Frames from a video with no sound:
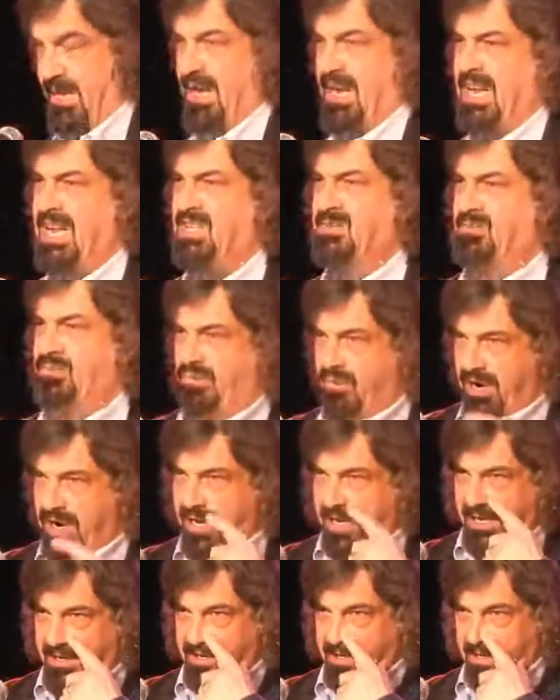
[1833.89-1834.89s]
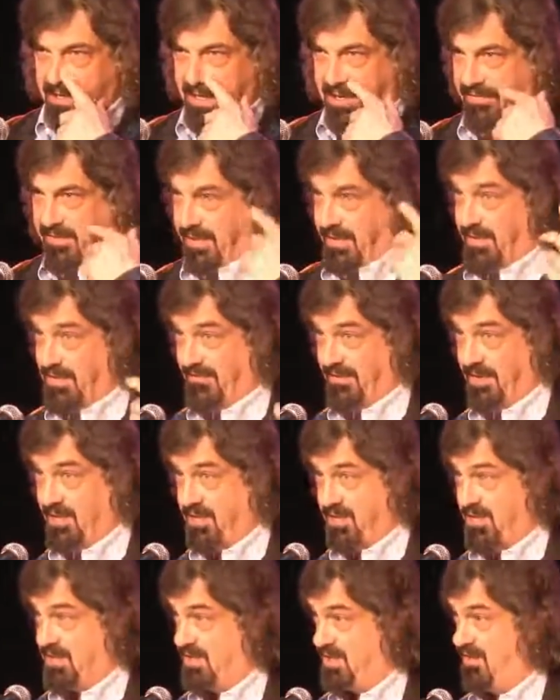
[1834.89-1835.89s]
He's brilliant at giving us
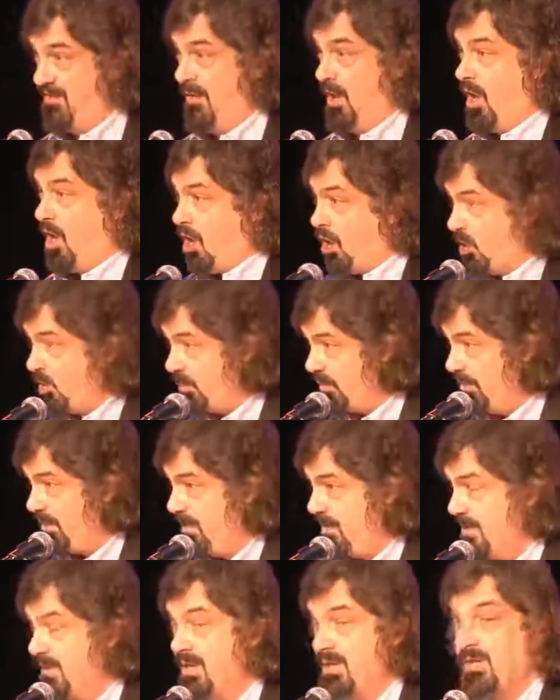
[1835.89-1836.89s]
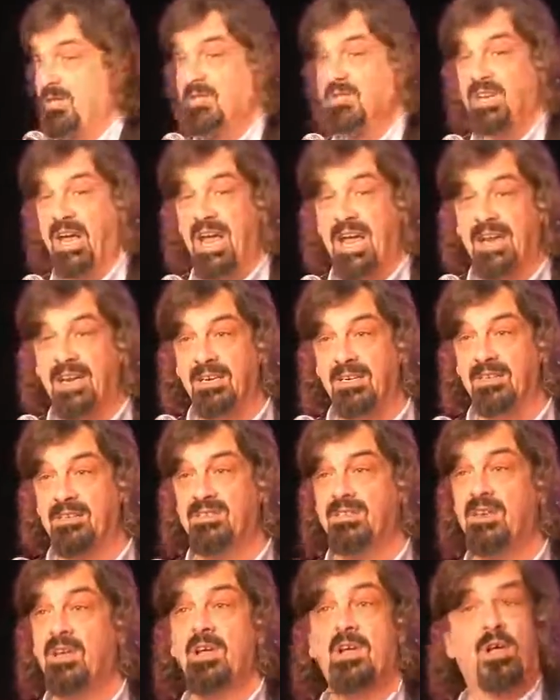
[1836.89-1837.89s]
visions of hope,
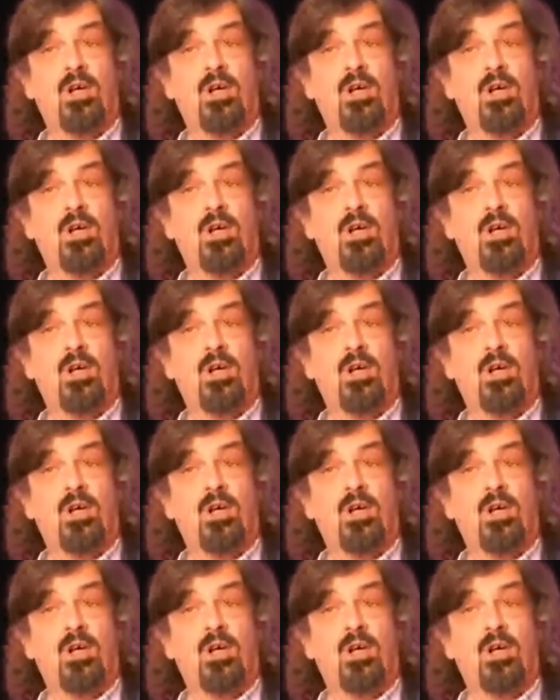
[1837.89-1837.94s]
change.